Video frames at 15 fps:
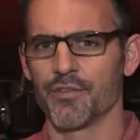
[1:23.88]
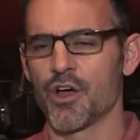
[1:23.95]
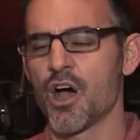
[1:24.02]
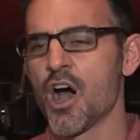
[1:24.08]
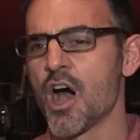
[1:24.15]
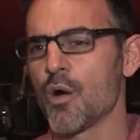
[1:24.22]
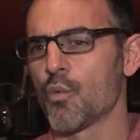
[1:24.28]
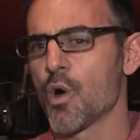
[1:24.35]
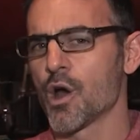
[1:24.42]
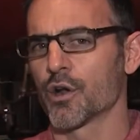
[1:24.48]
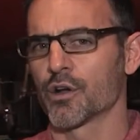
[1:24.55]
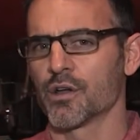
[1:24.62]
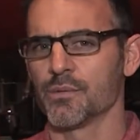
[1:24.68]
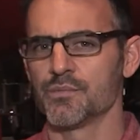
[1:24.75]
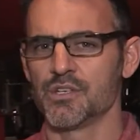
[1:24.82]
The hot
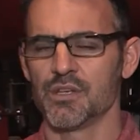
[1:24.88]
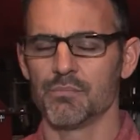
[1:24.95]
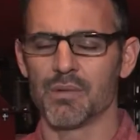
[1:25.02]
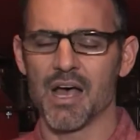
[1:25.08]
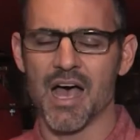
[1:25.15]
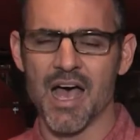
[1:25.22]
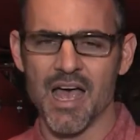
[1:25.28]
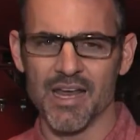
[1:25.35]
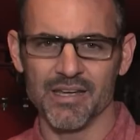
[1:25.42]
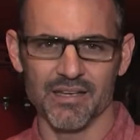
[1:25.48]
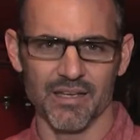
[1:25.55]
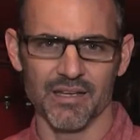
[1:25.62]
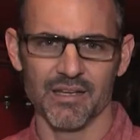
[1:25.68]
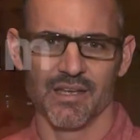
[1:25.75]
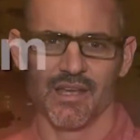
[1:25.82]
water comes in behind
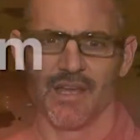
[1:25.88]
it